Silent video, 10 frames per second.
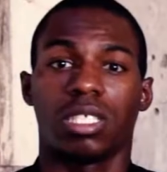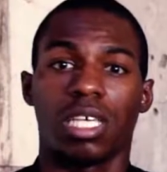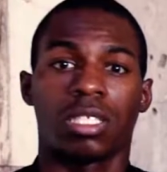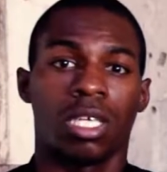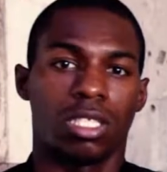
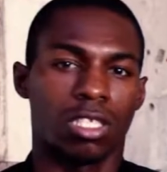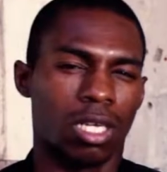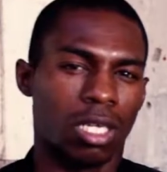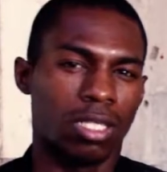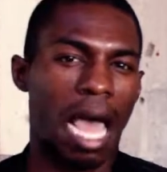us to
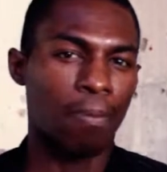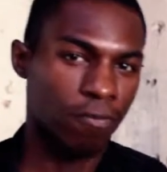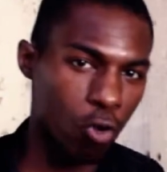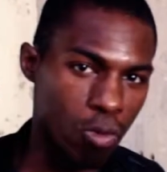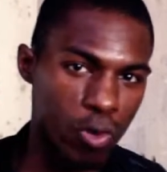not
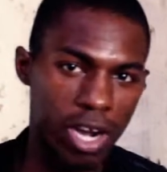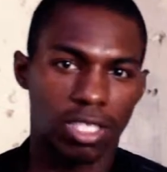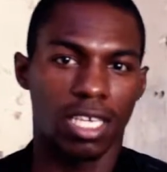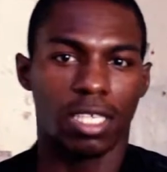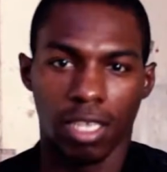perform well,
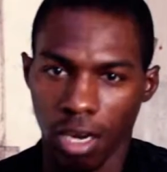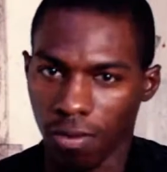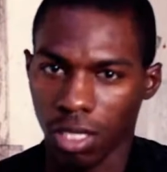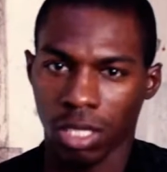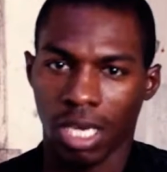to get
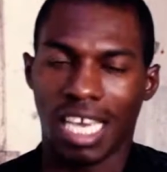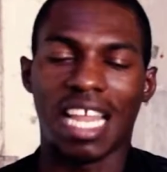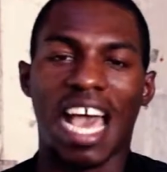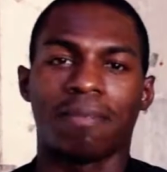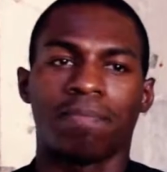nervous, and
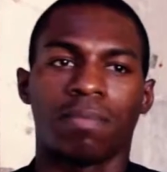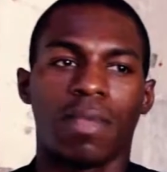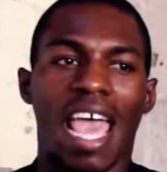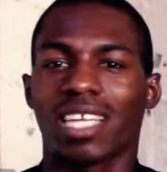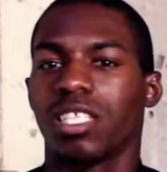not
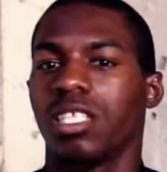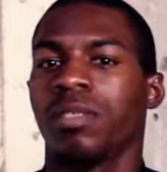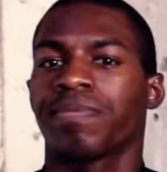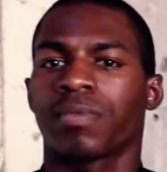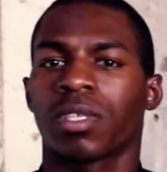actually
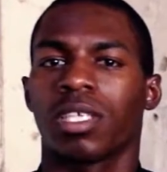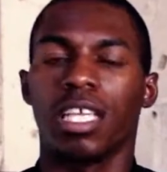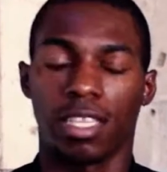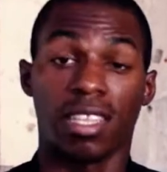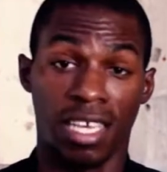
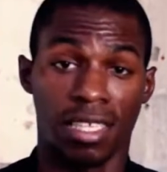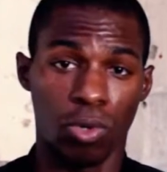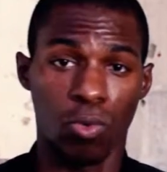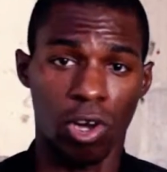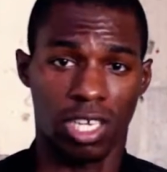get the thing that
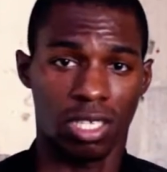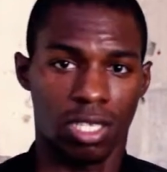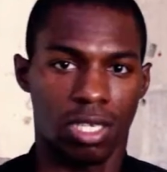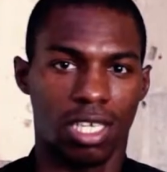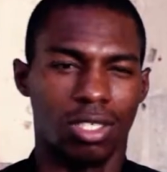we wanted.
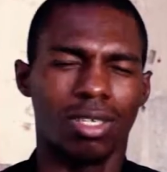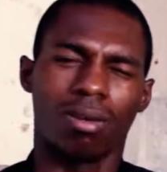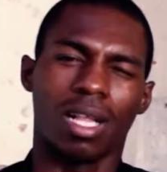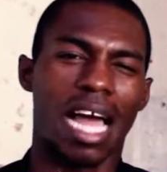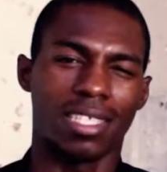Because, you know,
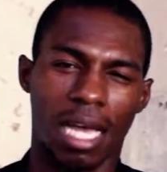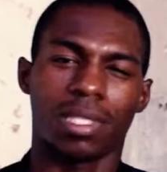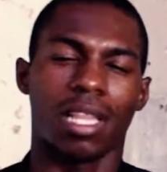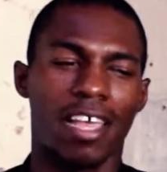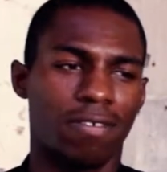a lot of times
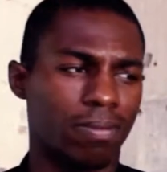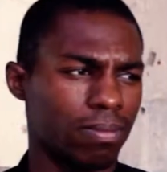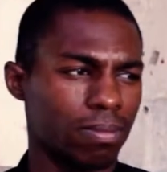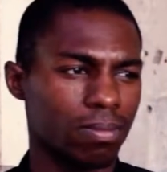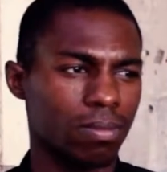in life,
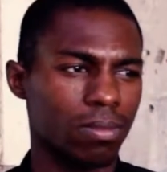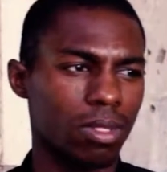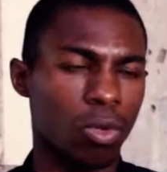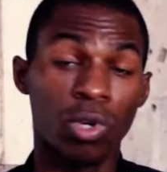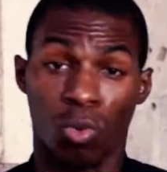
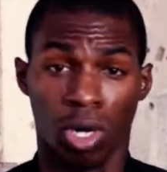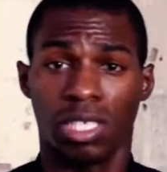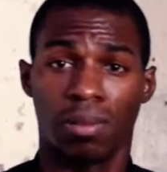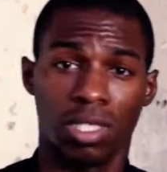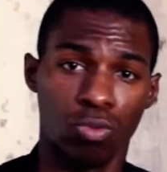when you want
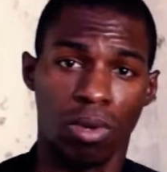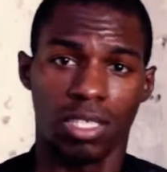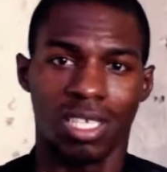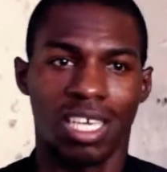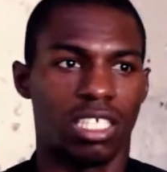something too
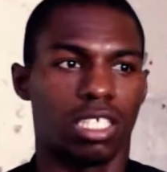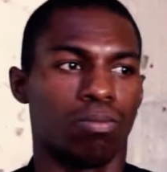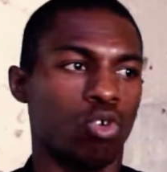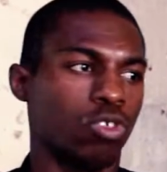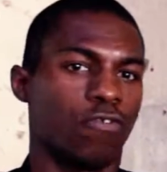much, it just
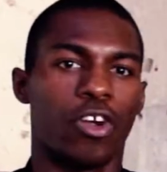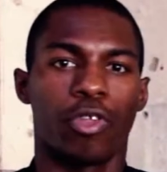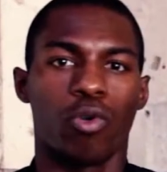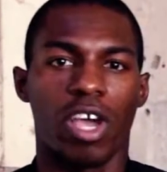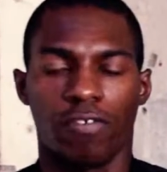moves
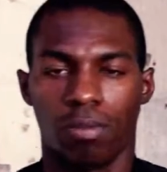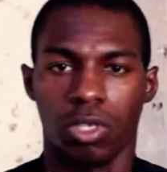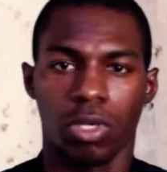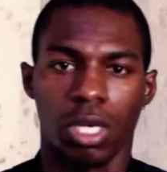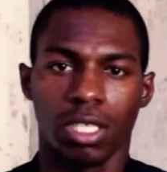further away from you.
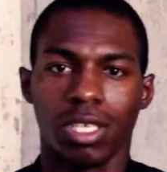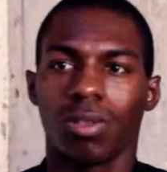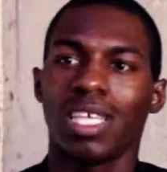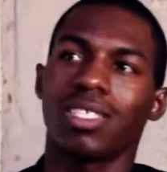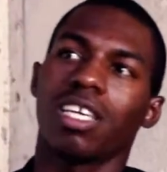So
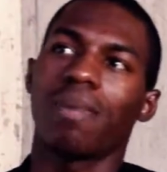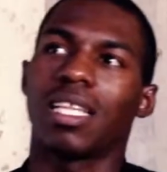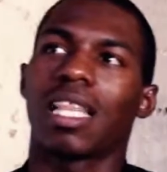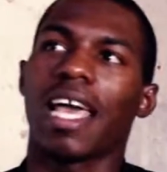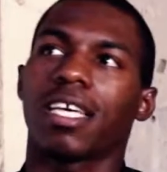let's think about
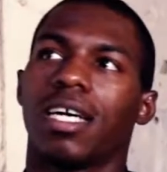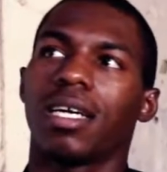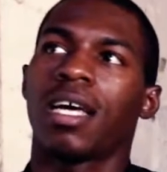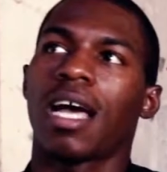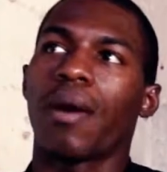it like,
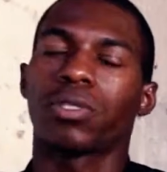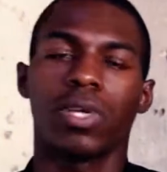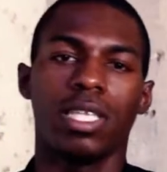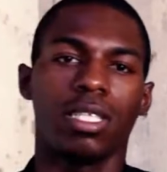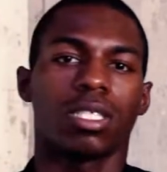I was
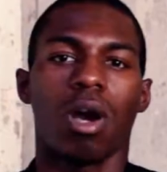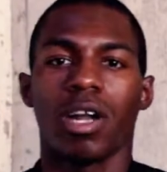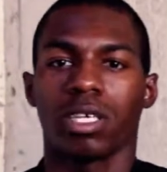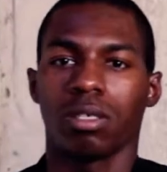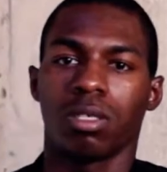reading this
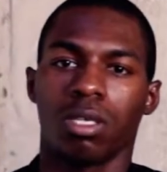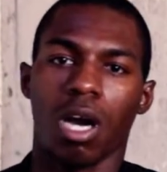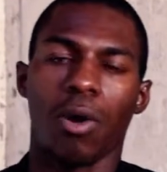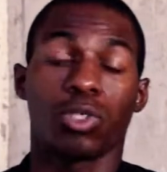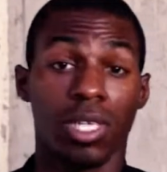article,
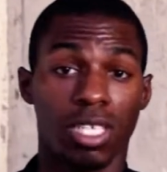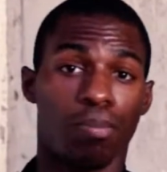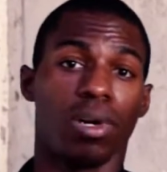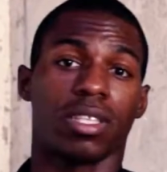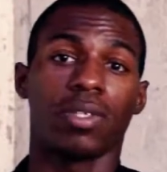I was reading a
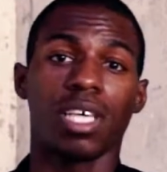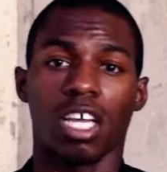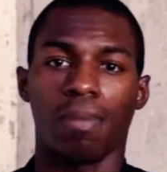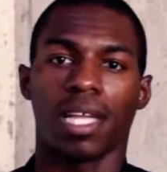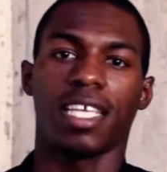book, they were
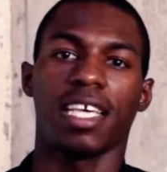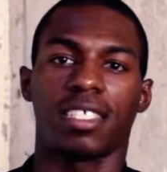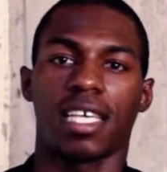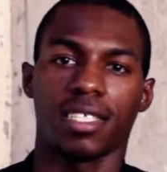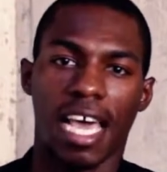talking about
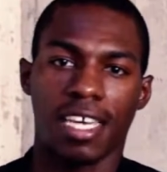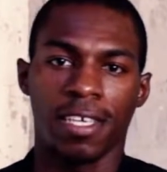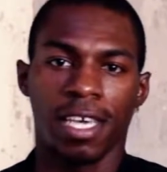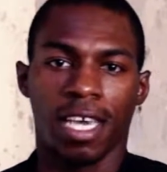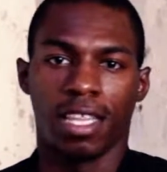test anxiety.
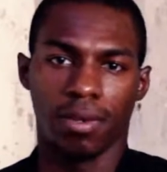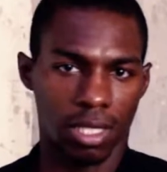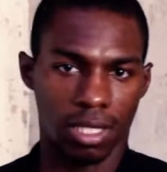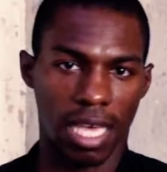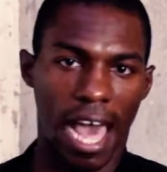And there was
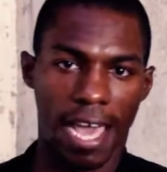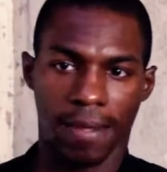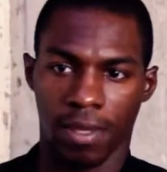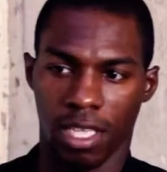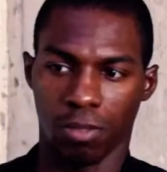this guy
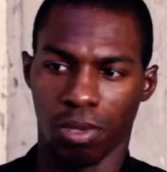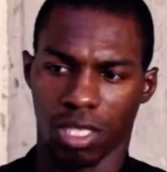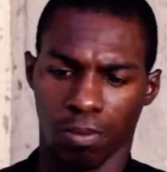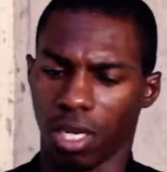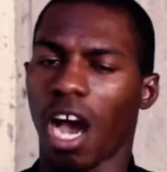in this book,
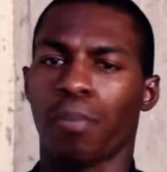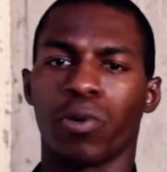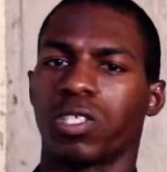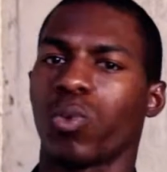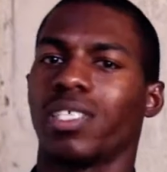it's a book called
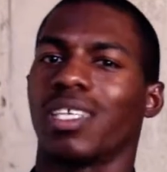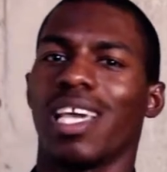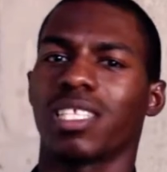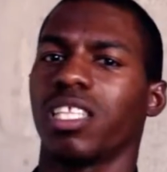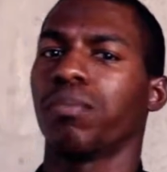Persuasion,
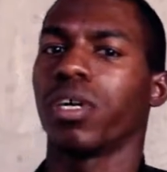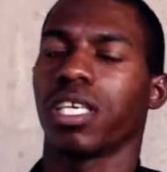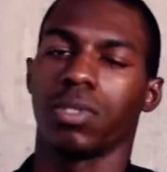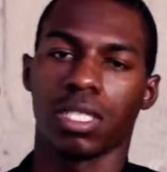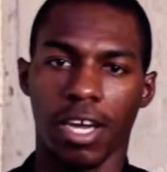excellent book.
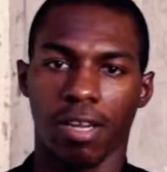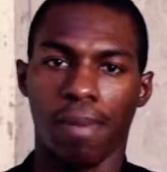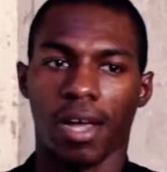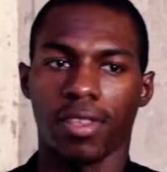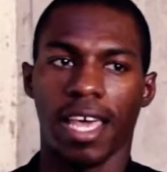He was talking
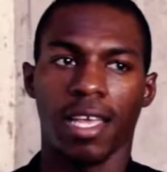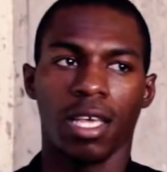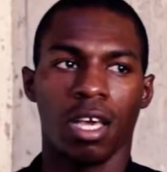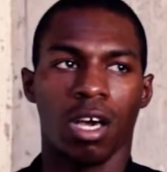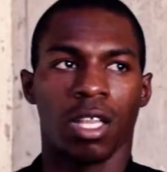about that
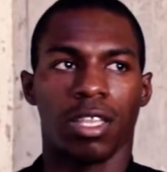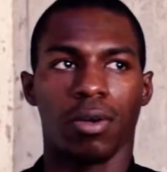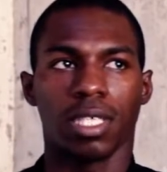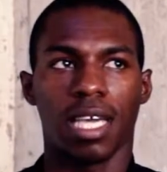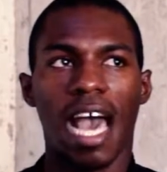there
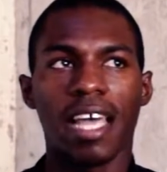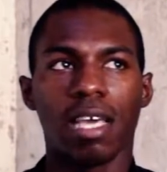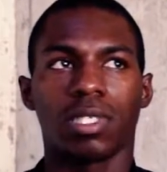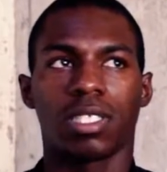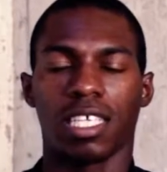was a guy
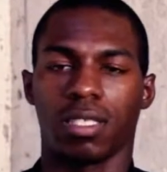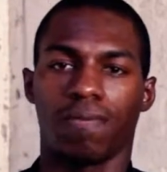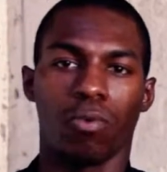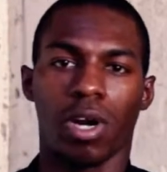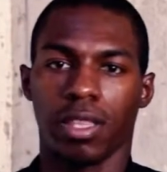that was testing
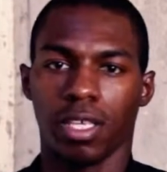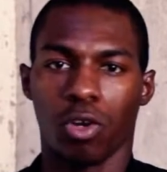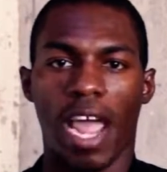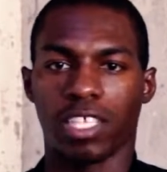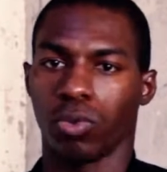for one of the
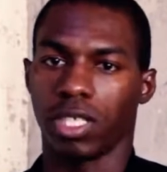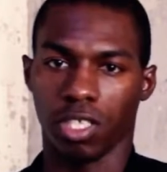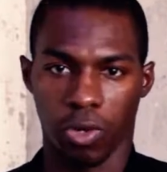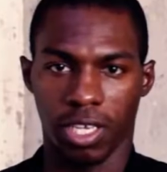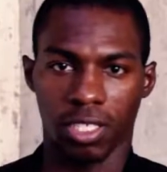graduate
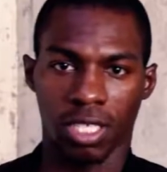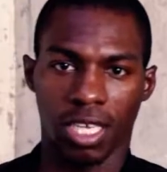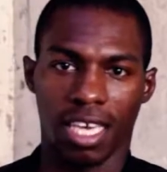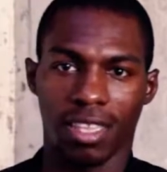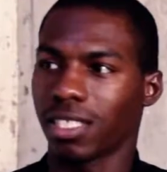degrees,
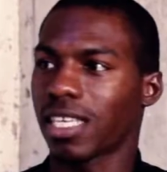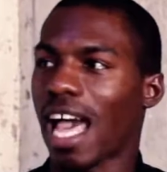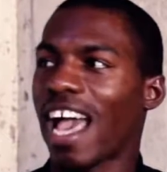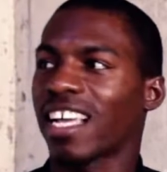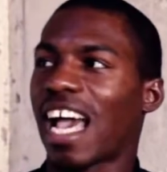and this
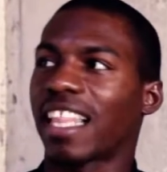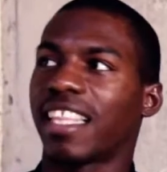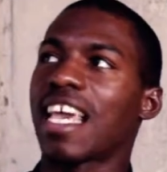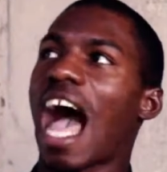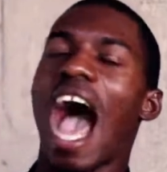guy got
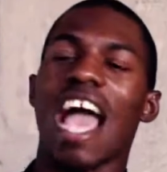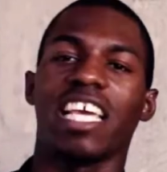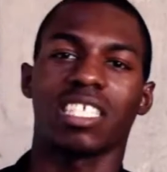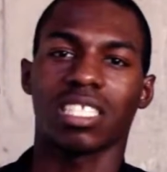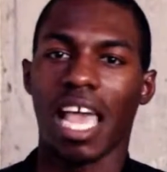the
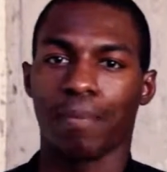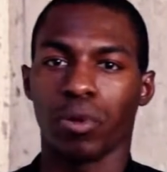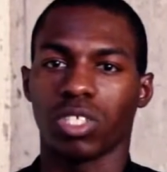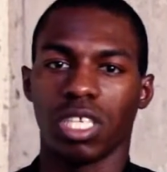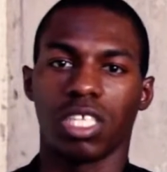highest like
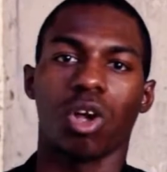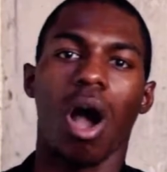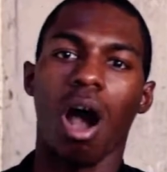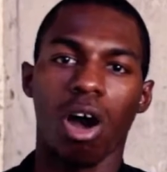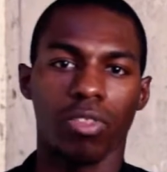percentage on
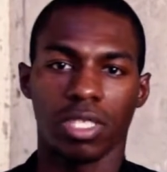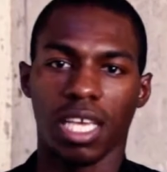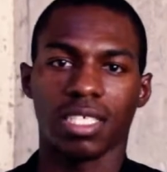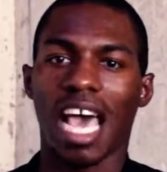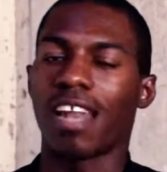all the
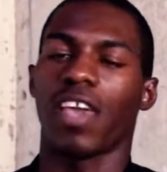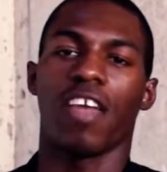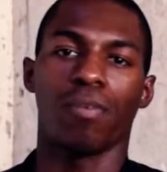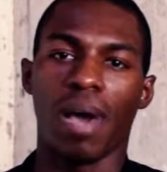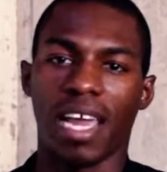tests out of
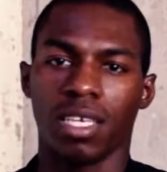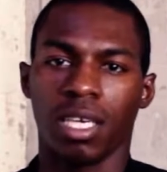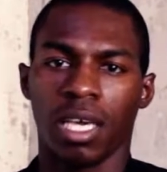everybody.